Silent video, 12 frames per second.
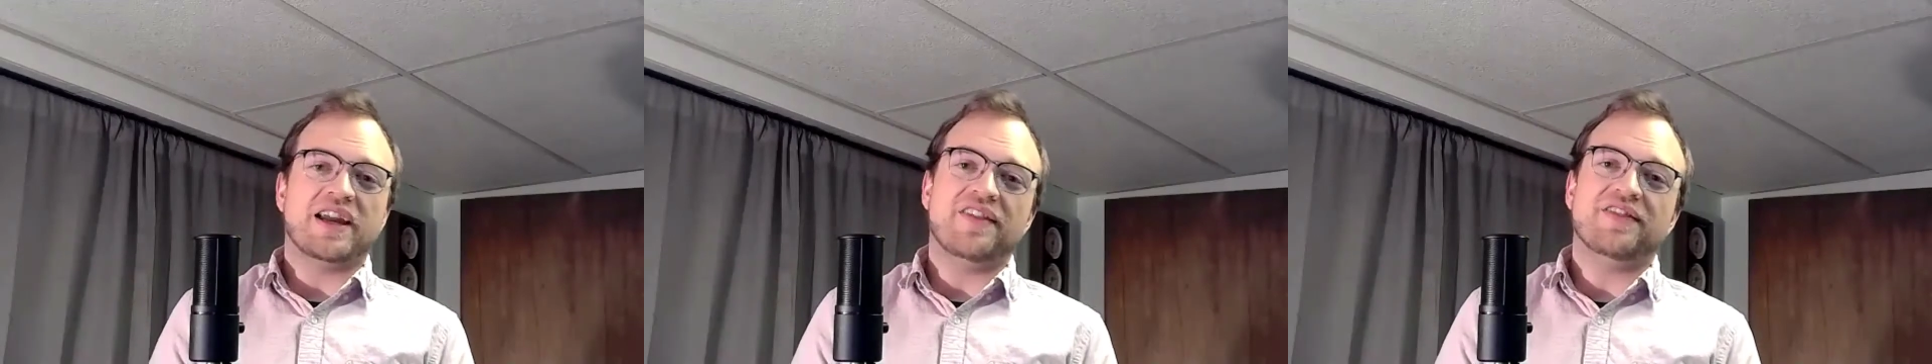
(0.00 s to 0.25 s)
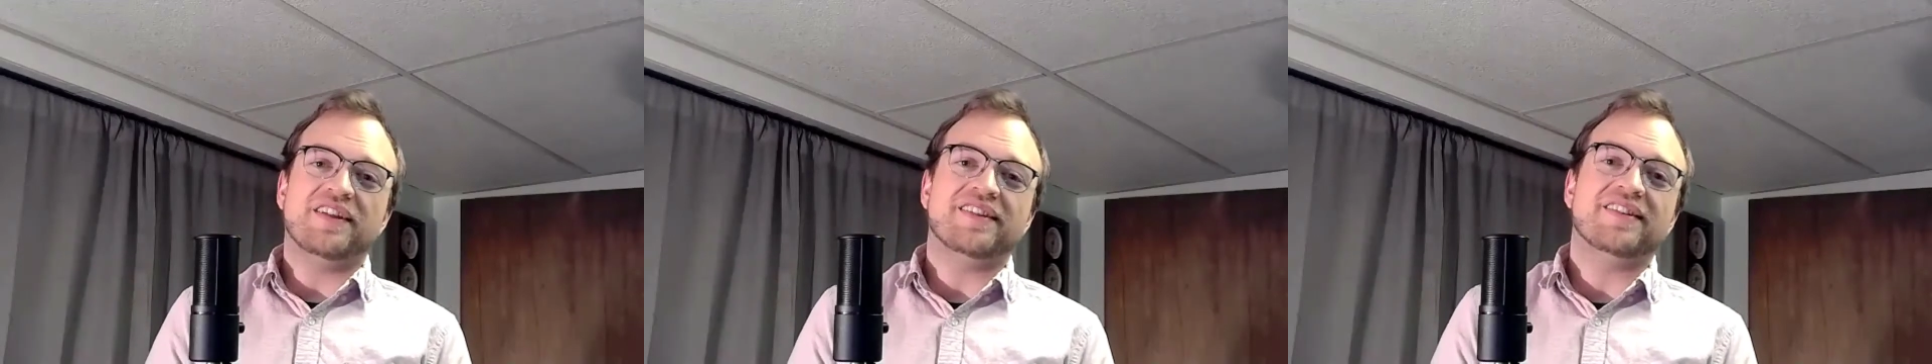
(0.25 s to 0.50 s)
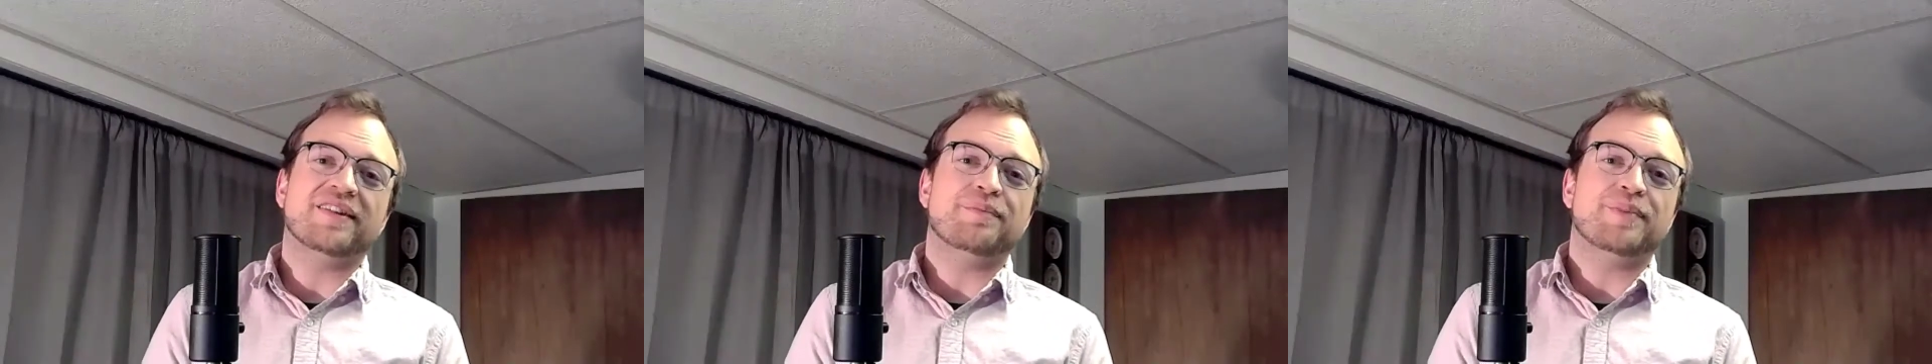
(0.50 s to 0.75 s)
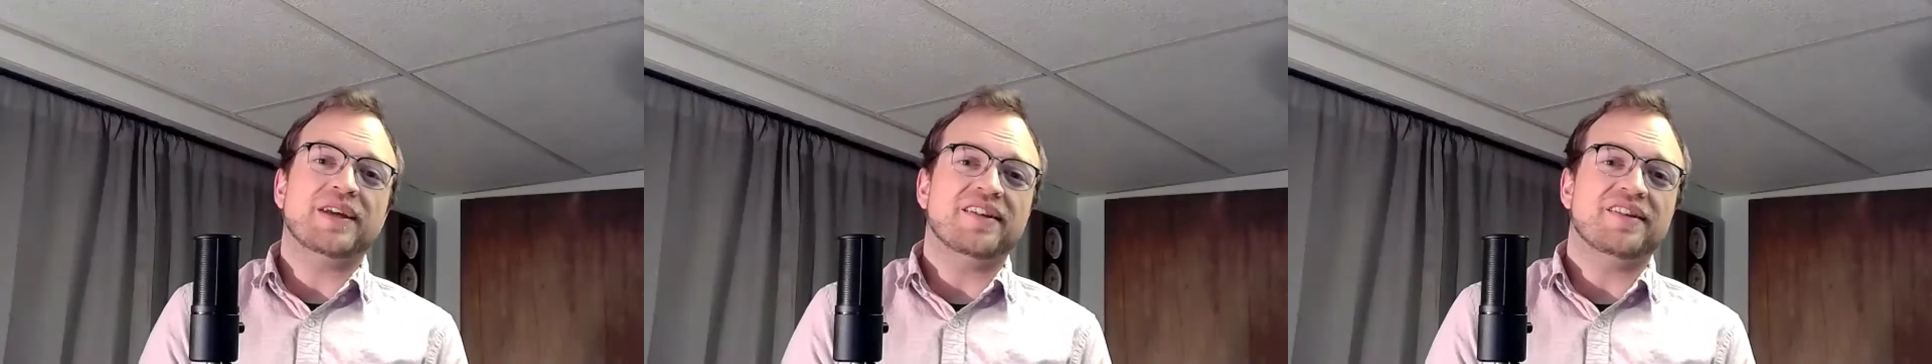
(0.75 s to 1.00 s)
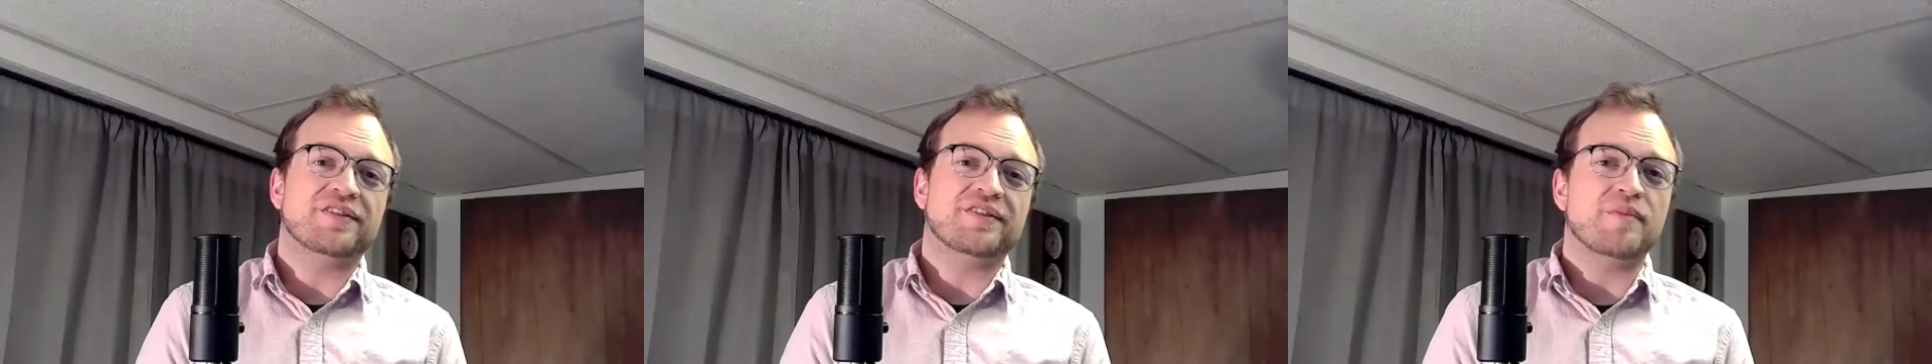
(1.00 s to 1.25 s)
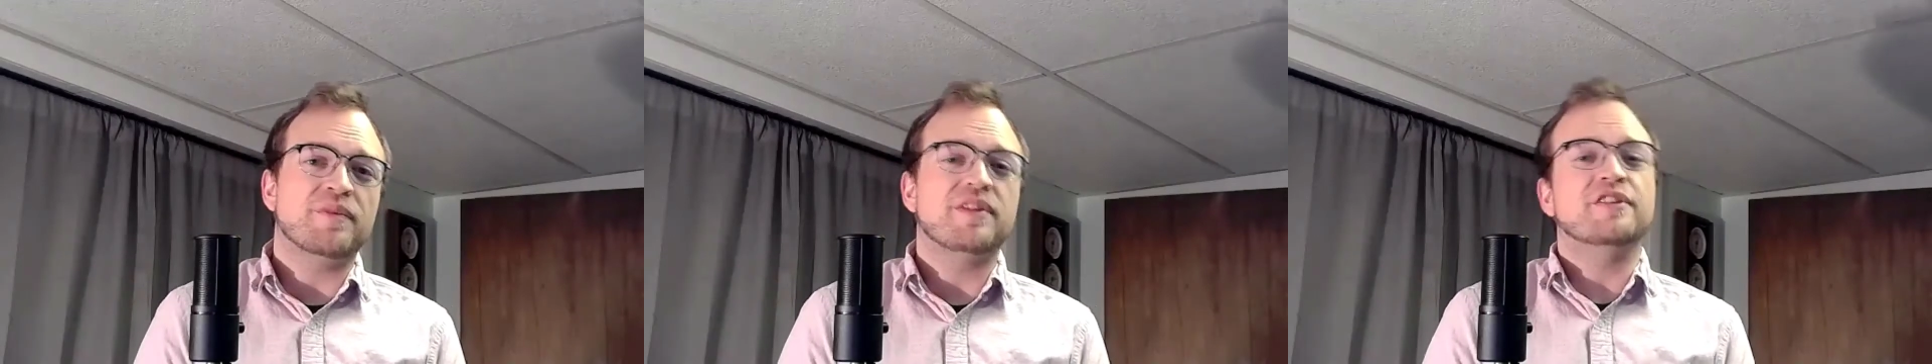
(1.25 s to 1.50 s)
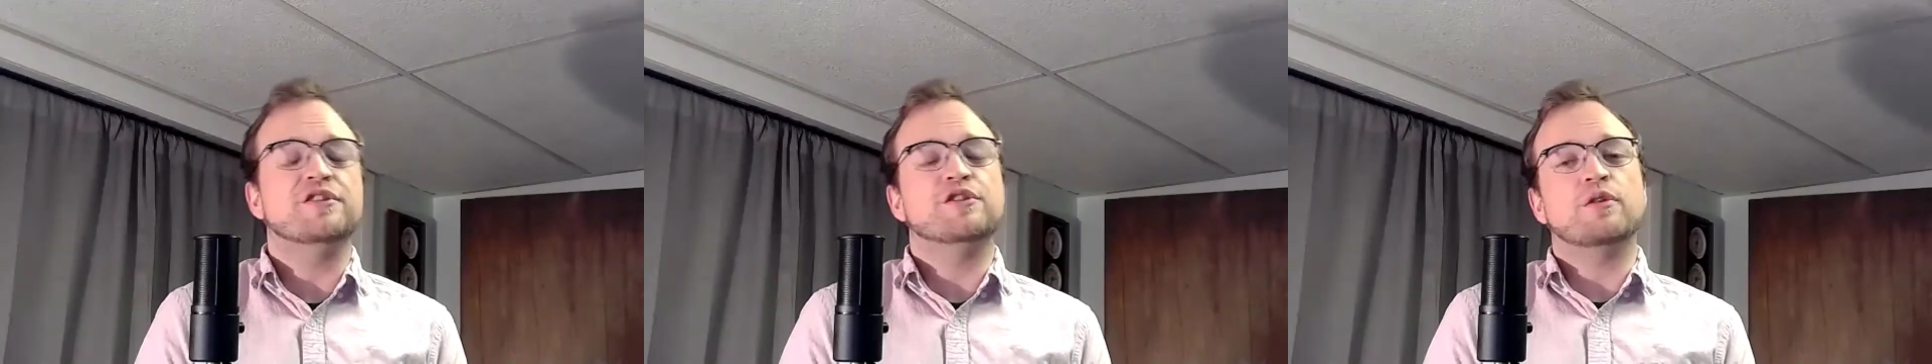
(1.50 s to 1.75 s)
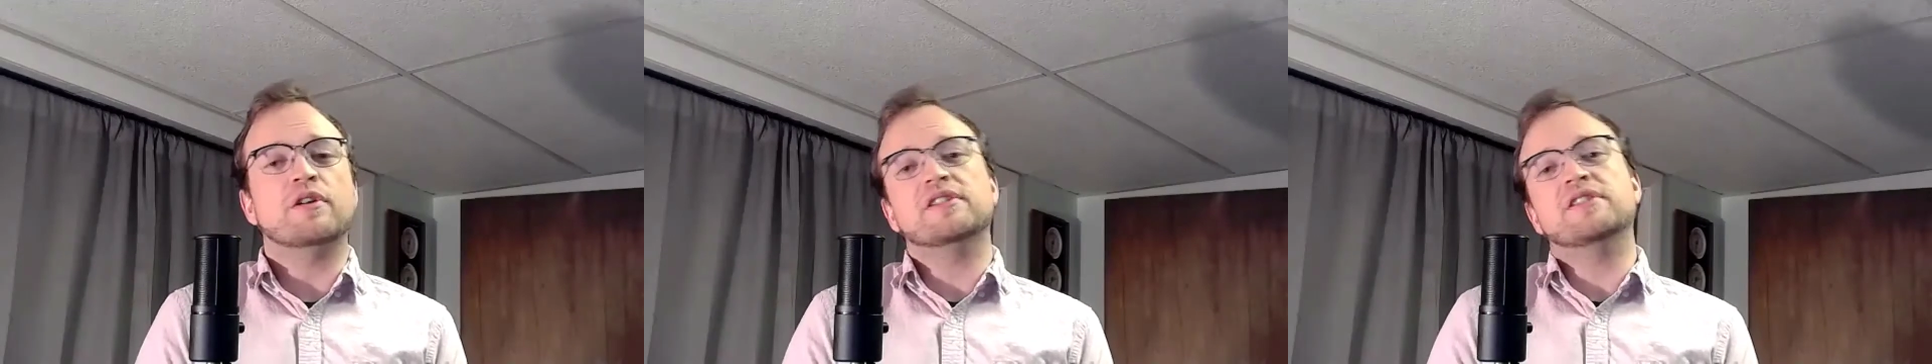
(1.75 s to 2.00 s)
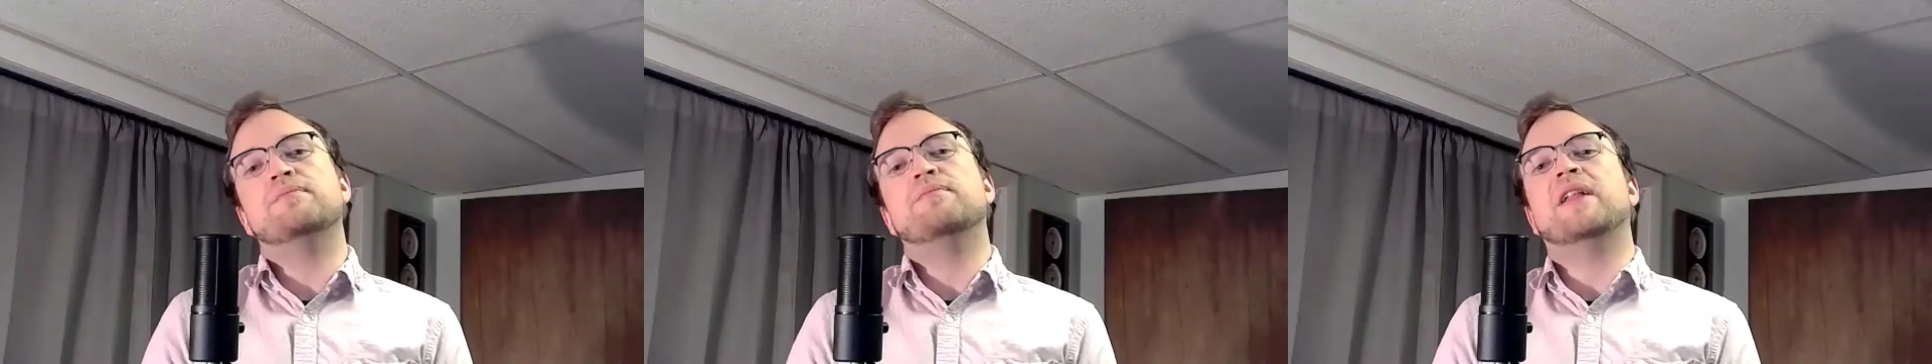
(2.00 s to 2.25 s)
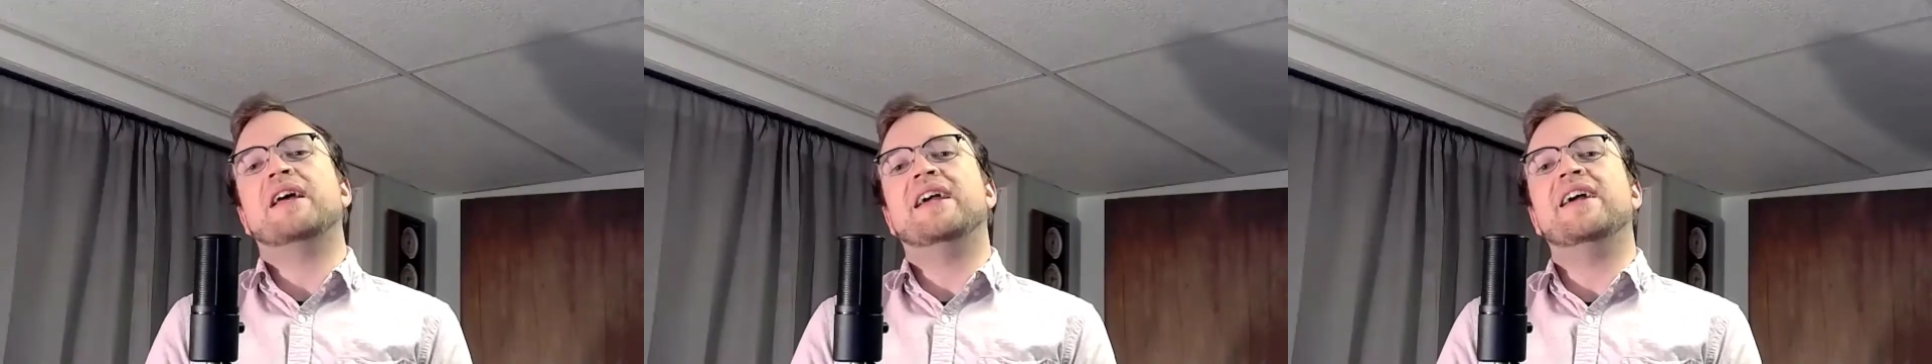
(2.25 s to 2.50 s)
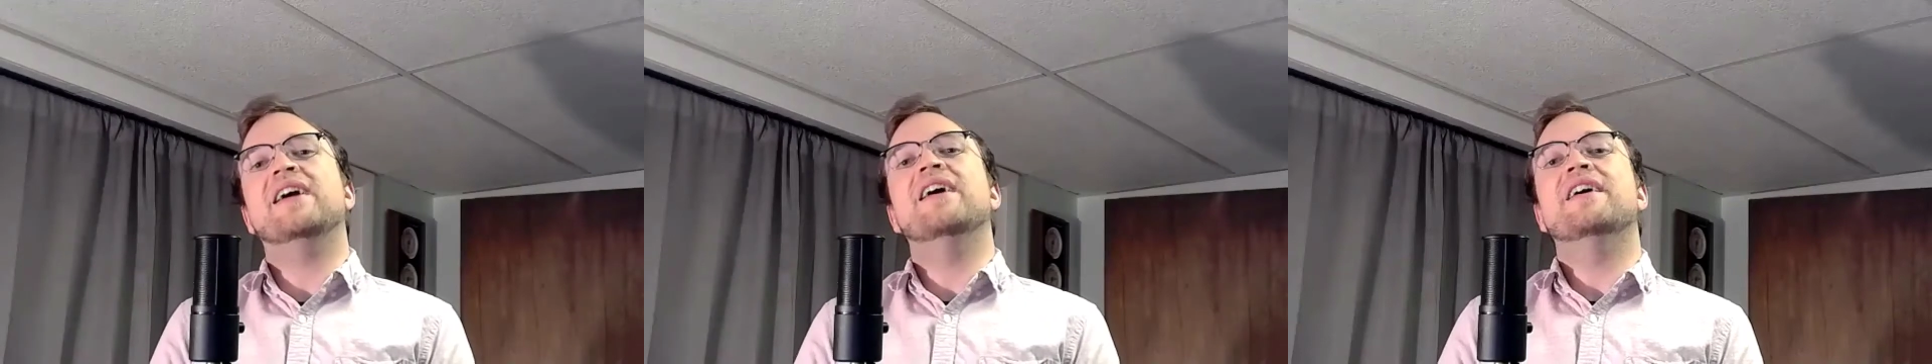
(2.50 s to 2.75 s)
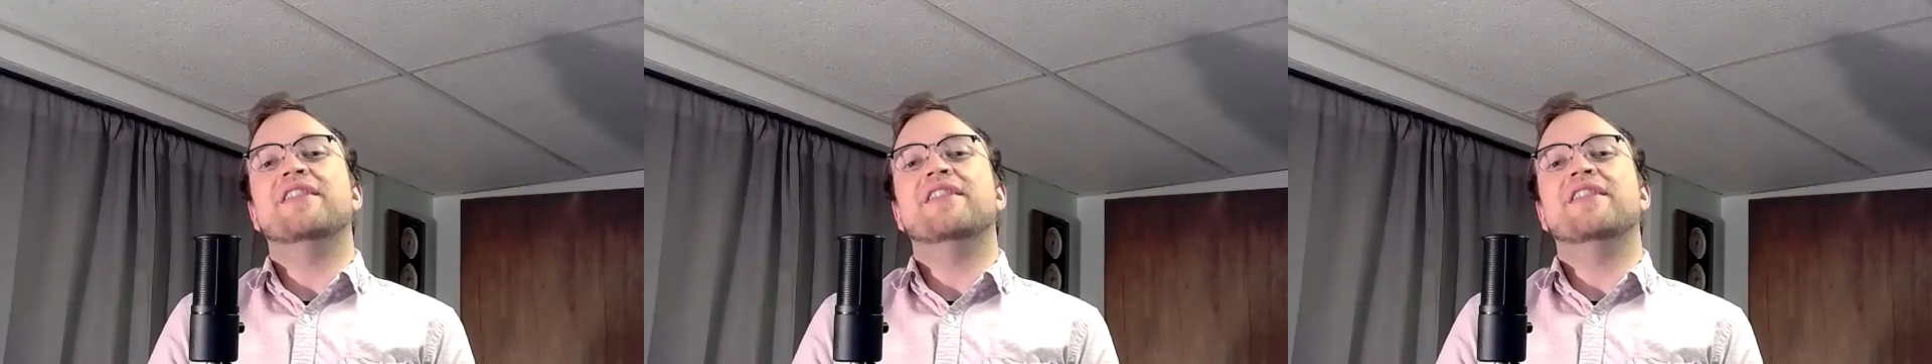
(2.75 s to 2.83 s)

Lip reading: and this is a piece from the short play